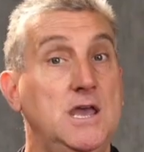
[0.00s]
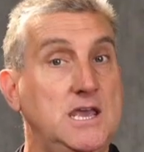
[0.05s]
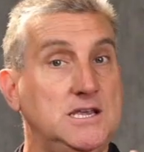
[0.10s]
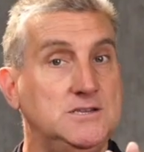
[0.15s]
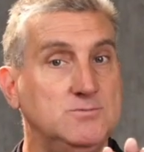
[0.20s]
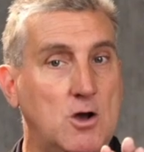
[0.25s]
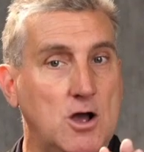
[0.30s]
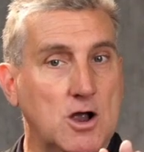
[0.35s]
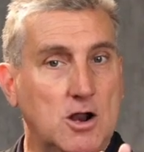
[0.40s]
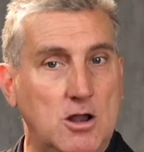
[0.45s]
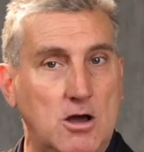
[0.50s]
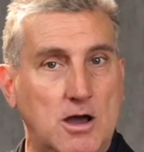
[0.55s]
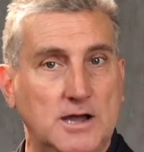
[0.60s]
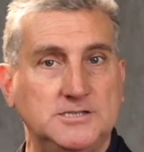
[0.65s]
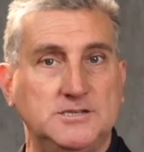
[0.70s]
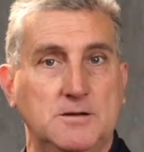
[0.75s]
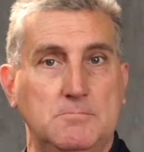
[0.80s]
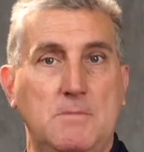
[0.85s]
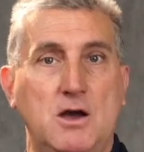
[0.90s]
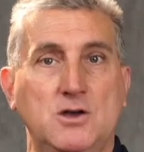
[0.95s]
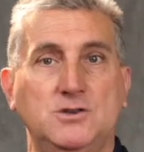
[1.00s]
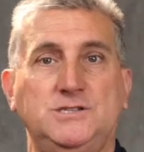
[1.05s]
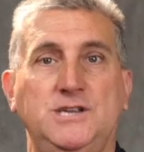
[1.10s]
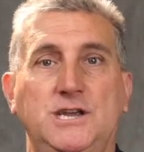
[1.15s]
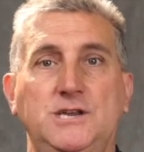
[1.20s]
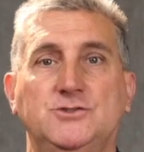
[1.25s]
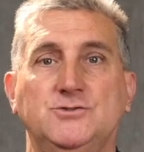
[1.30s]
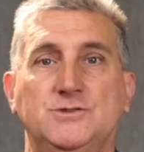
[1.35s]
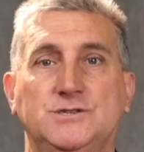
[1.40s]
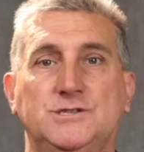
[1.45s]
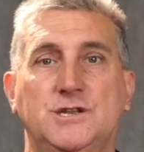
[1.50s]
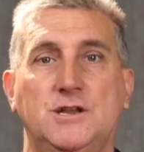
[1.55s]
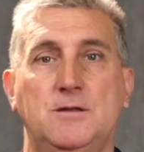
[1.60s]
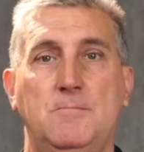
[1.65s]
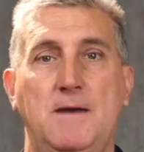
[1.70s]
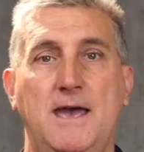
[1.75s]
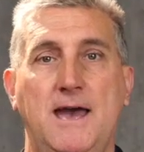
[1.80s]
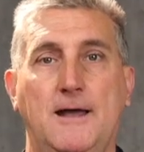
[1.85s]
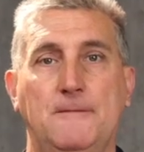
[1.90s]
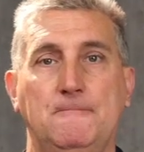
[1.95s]
is what clients are most interested
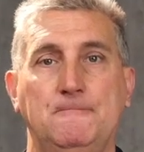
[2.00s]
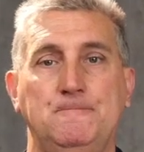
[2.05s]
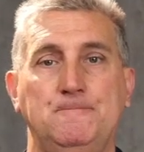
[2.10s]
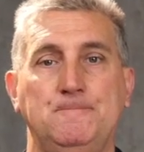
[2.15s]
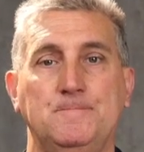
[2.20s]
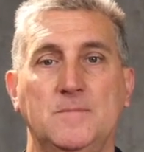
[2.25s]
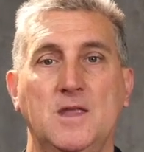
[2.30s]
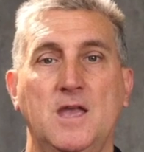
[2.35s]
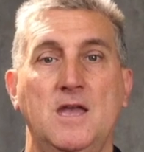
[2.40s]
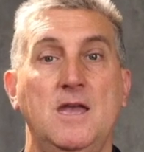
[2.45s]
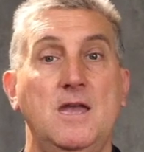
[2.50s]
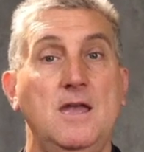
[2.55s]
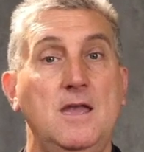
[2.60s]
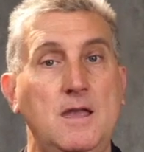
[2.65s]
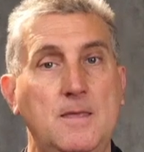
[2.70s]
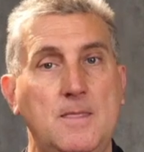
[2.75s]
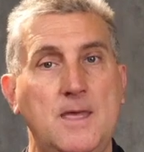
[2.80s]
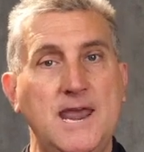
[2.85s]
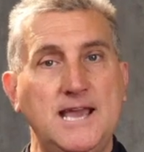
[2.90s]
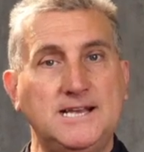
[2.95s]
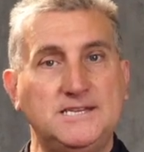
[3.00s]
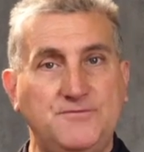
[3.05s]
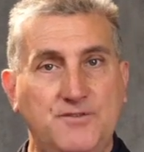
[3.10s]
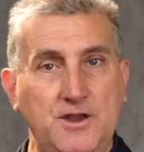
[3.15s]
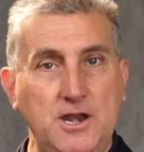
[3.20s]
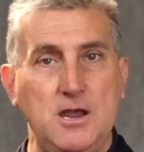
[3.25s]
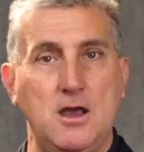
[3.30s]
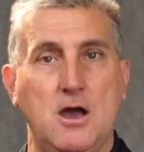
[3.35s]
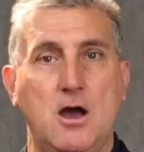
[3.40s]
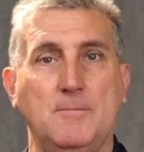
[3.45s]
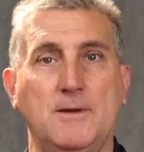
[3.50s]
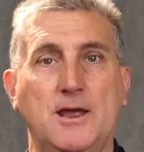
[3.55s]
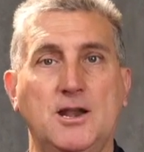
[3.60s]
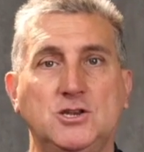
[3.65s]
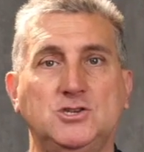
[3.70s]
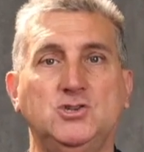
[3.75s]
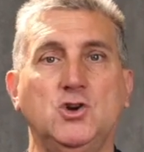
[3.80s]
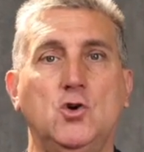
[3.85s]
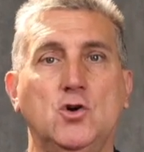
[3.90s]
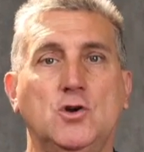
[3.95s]
about. In the next video, I'm going
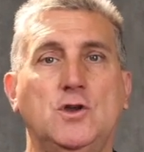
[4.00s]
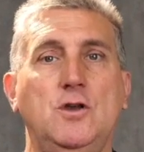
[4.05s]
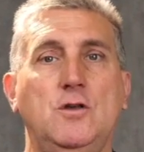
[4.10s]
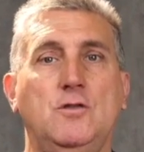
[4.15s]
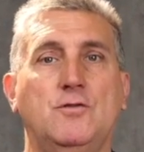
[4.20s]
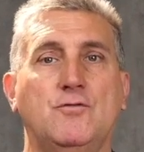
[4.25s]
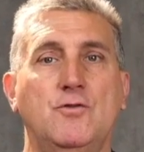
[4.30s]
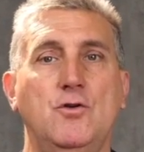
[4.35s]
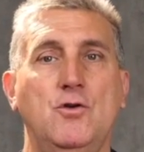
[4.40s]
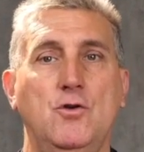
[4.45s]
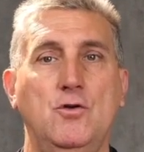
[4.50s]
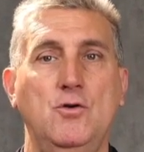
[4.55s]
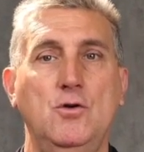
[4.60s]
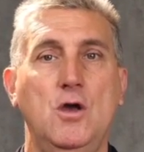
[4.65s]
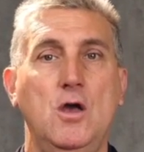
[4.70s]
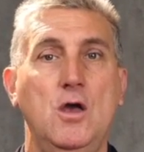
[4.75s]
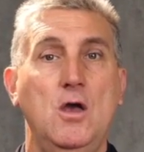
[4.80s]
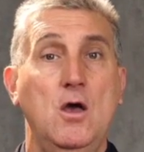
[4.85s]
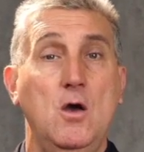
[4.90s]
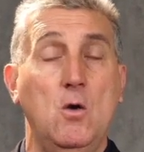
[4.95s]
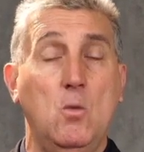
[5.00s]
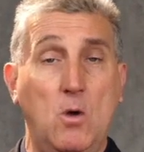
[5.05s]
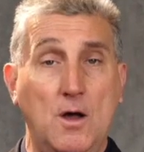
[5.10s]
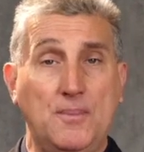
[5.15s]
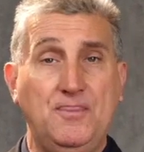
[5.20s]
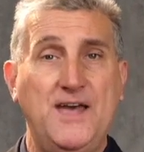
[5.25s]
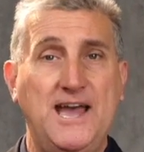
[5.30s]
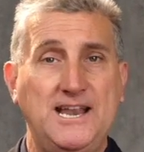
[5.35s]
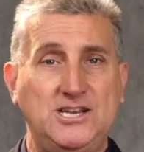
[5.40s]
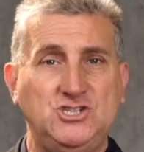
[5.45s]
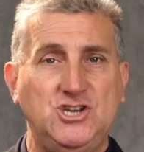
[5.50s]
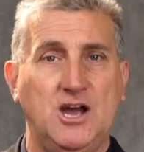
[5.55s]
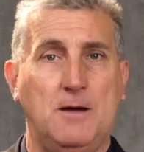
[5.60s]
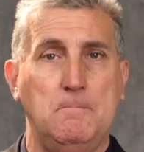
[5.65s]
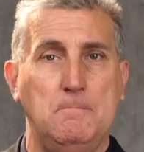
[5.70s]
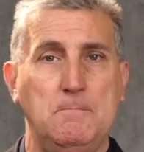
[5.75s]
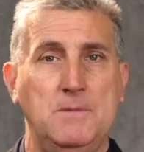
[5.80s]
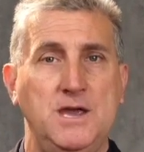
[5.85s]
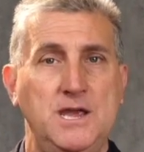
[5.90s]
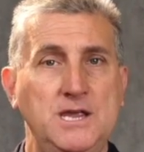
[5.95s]
to talk you through what that
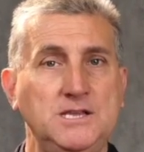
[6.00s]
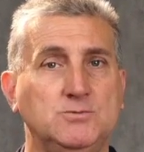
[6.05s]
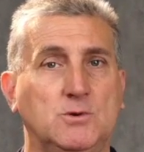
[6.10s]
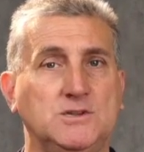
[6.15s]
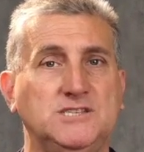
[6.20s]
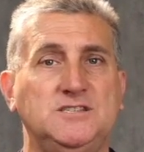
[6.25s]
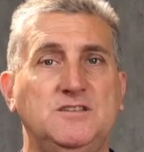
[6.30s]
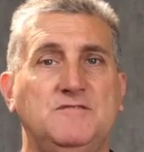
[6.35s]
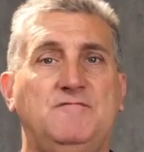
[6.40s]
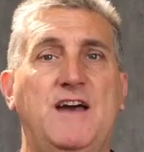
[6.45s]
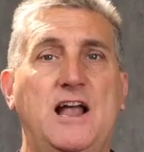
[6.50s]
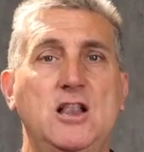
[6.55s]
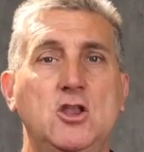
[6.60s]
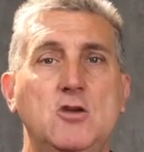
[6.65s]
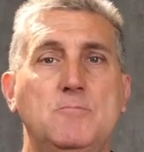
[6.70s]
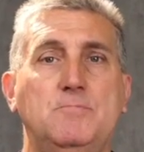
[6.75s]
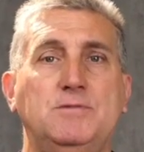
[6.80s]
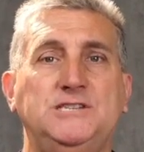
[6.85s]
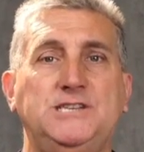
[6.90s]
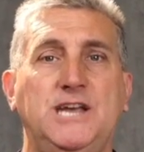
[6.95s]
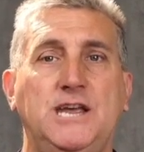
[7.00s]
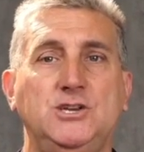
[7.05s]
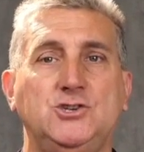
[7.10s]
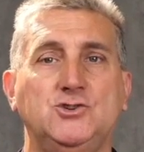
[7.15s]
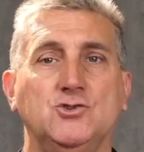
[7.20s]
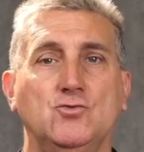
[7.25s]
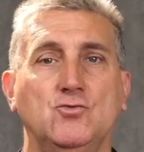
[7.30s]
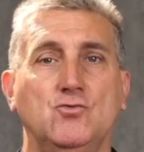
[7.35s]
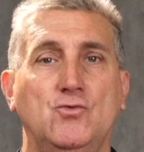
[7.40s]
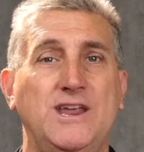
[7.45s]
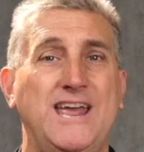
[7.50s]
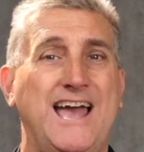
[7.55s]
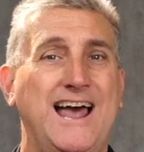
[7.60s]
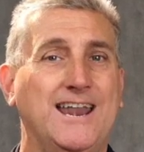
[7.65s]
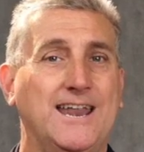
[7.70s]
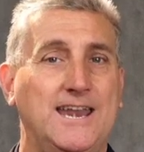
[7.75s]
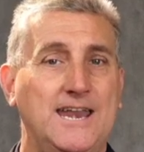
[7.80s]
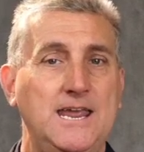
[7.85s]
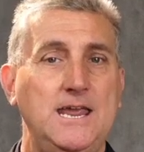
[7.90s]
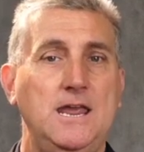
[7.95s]
jump means, what's the value potential
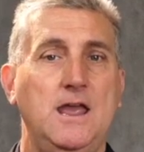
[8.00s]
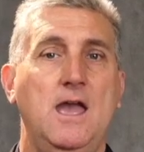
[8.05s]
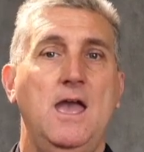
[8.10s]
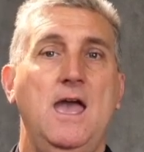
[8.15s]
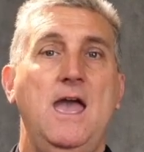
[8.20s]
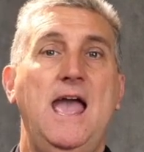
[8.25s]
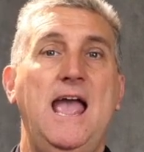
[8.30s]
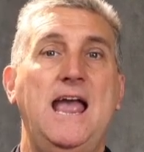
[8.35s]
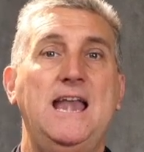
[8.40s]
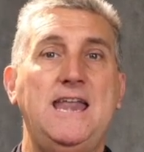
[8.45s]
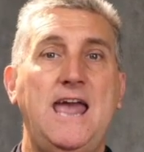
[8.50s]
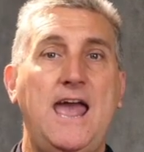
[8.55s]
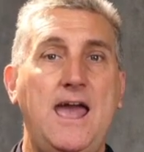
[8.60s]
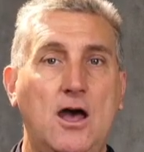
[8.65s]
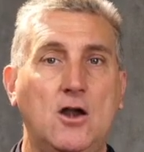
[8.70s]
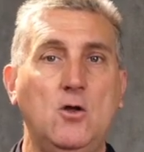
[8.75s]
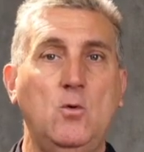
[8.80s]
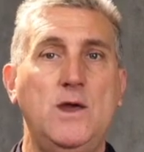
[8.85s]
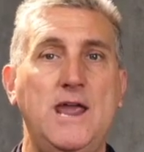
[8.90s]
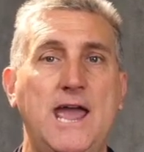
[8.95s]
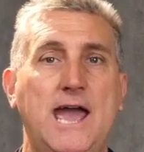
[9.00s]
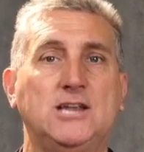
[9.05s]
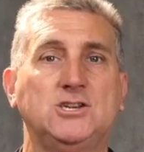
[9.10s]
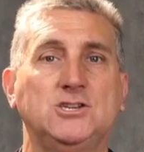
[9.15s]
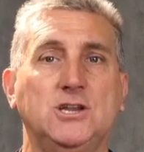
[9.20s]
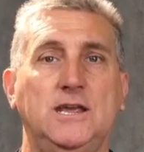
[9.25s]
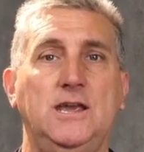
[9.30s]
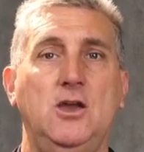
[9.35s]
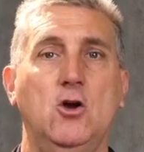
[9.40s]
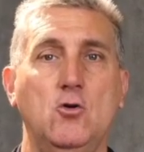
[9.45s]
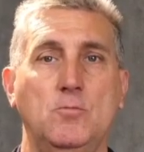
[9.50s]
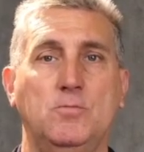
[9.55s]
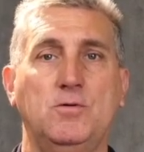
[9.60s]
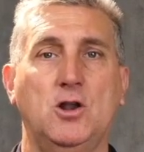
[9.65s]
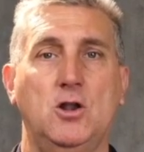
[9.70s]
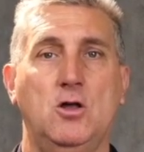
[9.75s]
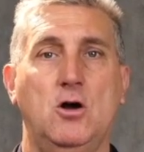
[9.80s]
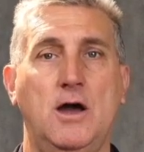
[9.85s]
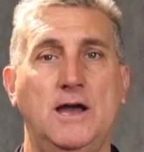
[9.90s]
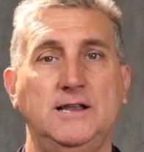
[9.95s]
reality, and how do we actually help
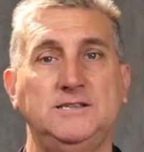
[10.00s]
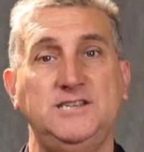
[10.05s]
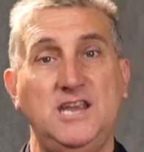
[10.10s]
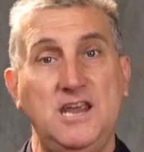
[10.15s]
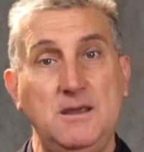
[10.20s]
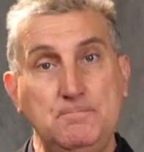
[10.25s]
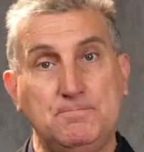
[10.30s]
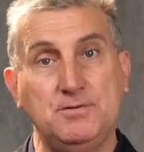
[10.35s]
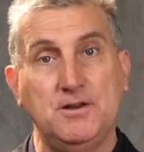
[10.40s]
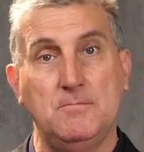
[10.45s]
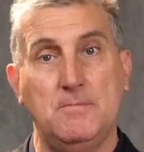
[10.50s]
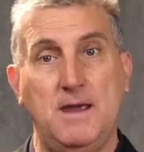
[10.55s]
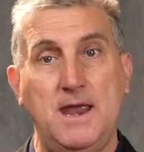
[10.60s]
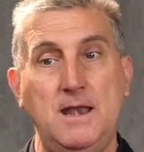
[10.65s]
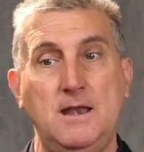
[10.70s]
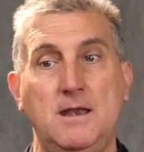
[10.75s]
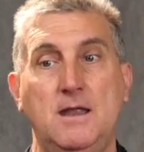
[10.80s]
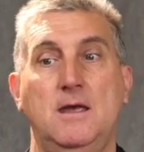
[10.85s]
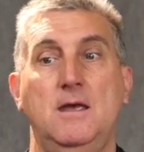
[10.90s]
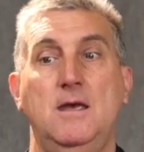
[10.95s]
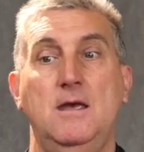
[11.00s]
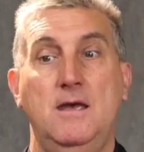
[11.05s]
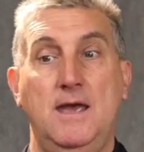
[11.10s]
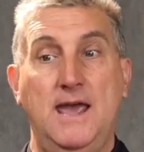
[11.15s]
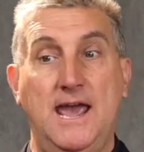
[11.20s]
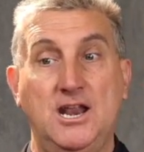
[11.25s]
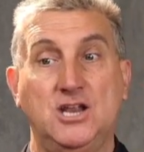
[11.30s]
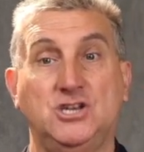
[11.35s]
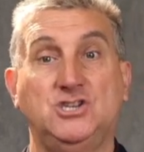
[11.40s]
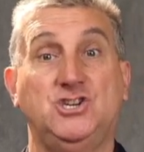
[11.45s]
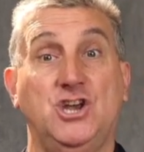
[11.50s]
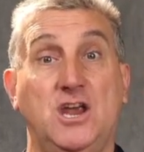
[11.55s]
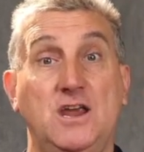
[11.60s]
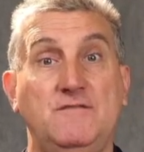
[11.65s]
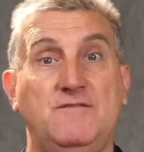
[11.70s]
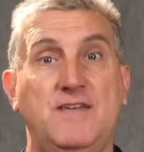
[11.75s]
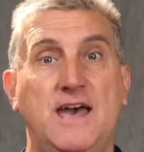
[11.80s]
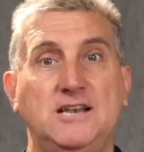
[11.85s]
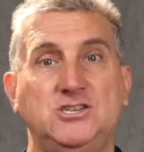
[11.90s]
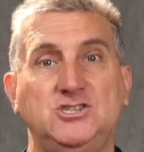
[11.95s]
clients implement and
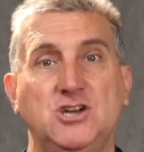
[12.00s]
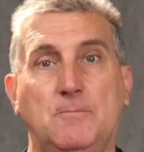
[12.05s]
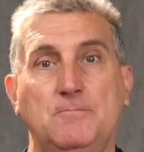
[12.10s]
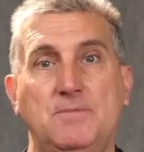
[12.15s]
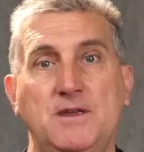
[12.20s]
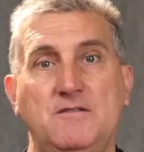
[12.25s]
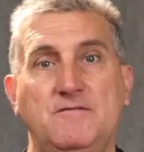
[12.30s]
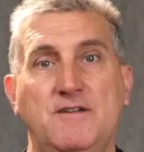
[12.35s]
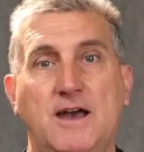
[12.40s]
achieve that jump